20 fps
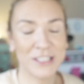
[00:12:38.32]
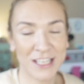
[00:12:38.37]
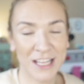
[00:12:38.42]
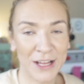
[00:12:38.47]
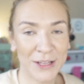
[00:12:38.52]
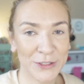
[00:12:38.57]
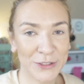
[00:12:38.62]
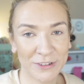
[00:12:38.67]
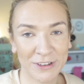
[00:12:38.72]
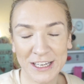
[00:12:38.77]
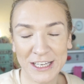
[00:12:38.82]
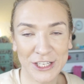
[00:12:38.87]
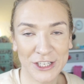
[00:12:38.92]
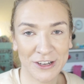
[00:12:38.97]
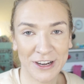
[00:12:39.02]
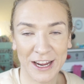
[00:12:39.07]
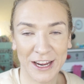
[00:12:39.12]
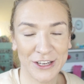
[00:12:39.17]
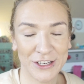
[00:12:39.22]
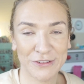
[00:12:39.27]
sounds really
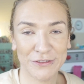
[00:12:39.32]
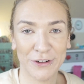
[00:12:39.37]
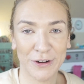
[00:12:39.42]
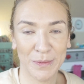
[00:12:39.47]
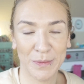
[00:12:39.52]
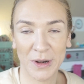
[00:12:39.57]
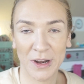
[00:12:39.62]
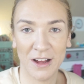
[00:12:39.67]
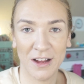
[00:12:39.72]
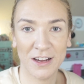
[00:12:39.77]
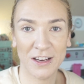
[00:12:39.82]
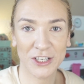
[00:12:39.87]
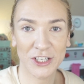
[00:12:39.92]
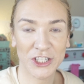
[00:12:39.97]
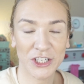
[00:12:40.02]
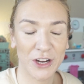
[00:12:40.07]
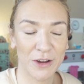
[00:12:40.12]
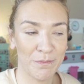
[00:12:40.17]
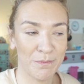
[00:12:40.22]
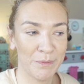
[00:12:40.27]
strange for a
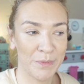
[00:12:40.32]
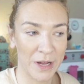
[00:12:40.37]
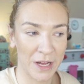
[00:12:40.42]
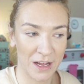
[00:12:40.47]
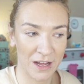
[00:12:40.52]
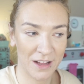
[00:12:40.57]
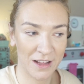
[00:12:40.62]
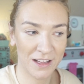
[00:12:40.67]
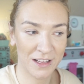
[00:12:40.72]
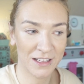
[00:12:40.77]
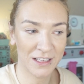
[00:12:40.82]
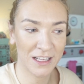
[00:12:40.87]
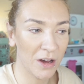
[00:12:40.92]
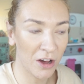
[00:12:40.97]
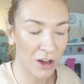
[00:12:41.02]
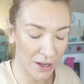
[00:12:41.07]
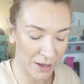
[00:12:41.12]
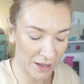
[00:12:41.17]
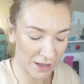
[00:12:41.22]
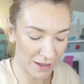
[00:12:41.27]
blush, but
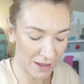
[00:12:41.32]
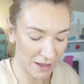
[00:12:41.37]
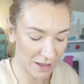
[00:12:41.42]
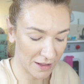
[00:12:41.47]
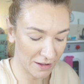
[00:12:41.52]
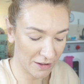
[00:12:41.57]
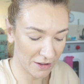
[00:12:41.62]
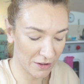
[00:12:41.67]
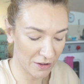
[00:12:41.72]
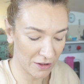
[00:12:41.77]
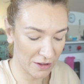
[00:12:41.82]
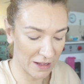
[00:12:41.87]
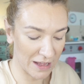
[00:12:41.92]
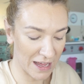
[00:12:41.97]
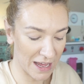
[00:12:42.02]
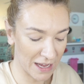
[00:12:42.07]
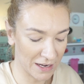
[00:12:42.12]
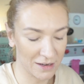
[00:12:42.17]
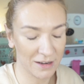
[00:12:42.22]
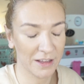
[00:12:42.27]
I
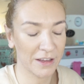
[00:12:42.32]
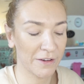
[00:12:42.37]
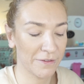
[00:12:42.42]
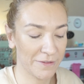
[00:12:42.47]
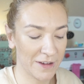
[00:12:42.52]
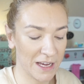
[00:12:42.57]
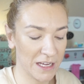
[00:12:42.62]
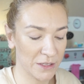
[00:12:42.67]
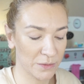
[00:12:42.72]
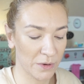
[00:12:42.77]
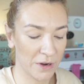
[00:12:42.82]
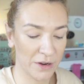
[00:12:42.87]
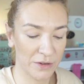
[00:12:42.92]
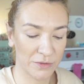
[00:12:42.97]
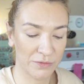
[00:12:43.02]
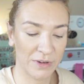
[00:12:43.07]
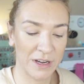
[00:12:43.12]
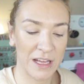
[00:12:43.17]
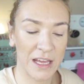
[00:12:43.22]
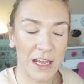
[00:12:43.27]
had like a phase where I
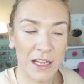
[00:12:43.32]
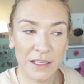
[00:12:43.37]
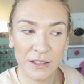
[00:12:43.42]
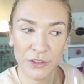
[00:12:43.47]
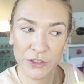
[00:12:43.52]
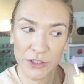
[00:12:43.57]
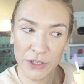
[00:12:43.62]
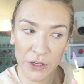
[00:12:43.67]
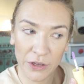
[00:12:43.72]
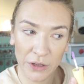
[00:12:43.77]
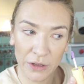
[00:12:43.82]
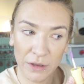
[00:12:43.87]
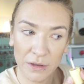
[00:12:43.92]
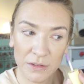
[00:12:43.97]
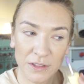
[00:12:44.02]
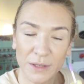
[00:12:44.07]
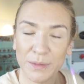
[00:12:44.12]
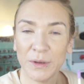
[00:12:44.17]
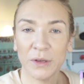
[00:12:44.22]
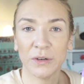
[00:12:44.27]
was really into,
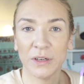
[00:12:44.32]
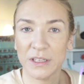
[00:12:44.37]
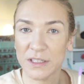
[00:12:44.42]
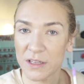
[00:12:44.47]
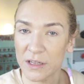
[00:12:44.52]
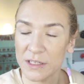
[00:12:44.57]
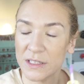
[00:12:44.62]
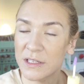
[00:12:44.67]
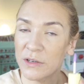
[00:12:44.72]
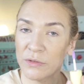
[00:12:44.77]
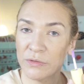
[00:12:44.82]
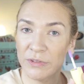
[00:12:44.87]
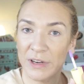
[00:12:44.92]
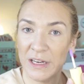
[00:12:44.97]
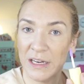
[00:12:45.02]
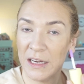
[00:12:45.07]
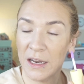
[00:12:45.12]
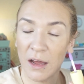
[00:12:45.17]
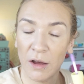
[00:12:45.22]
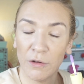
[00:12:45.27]
to be honest, I still
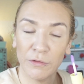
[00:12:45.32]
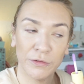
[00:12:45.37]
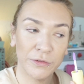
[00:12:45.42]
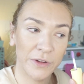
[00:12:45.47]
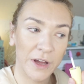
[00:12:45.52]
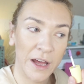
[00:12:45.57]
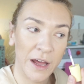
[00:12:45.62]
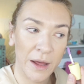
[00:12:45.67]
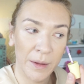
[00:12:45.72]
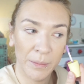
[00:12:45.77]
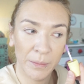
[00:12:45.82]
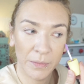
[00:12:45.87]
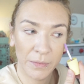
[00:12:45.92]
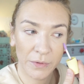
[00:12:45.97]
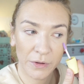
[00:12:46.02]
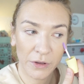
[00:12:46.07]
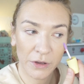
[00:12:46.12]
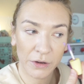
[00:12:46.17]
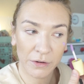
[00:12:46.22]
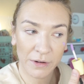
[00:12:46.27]
really love
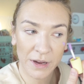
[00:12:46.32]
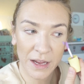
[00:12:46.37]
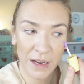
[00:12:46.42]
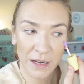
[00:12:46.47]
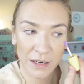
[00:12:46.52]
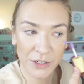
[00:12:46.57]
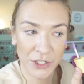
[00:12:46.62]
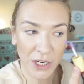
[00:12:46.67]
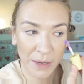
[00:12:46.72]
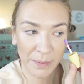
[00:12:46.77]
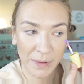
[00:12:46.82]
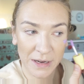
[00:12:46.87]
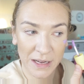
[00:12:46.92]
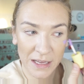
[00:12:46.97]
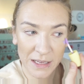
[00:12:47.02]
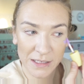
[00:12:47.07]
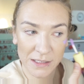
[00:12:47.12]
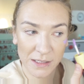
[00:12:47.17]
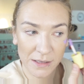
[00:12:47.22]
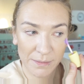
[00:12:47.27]
Korean and
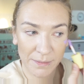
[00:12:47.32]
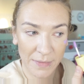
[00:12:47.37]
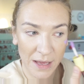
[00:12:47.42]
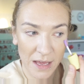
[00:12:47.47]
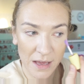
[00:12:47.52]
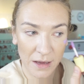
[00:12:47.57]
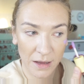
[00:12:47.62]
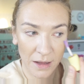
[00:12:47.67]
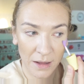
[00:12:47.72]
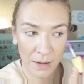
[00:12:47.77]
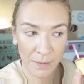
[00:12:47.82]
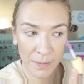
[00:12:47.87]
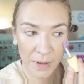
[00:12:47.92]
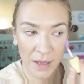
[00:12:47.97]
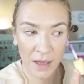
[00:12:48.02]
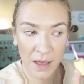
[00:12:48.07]
Japanese makeup.